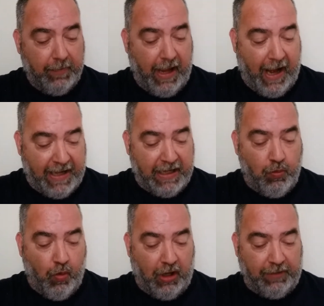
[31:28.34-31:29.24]

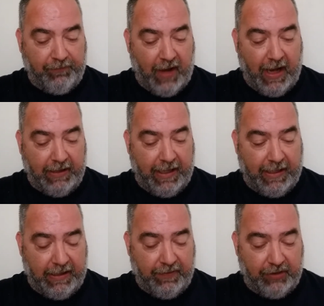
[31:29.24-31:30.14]
Anyone
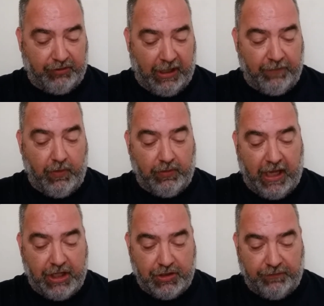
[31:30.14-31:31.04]
violating this
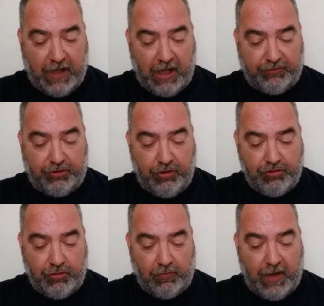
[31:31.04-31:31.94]
invocation of
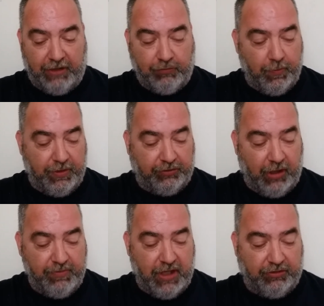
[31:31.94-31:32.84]
constitutional rights will be
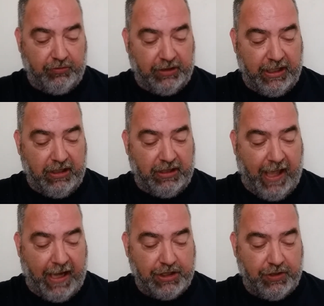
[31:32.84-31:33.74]
subject to legal
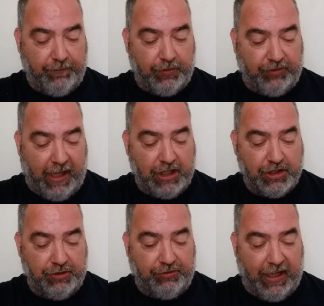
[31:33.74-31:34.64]
action for
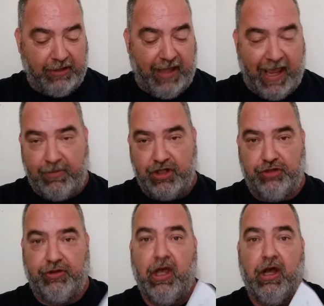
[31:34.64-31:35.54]
sanctions and
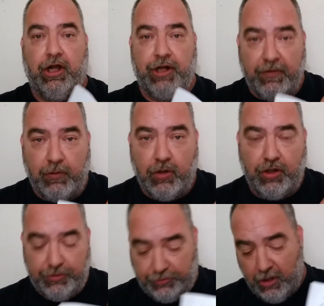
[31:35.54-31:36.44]
damages. In other
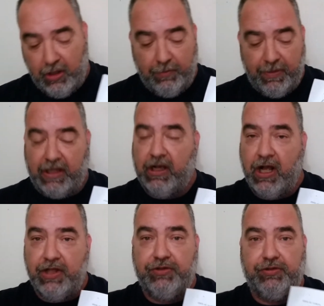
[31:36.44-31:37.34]
words,
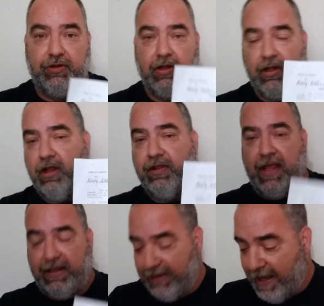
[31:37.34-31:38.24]
because they
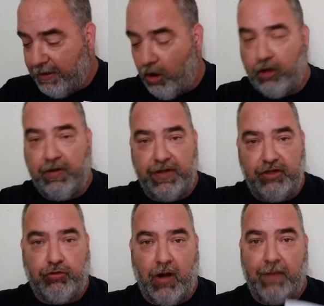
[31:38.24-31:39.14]
let all of these
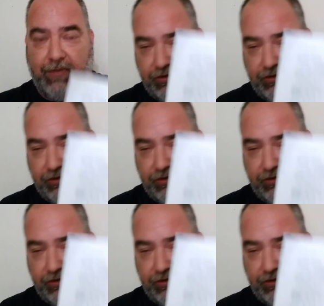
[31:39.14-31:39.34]
crimes, this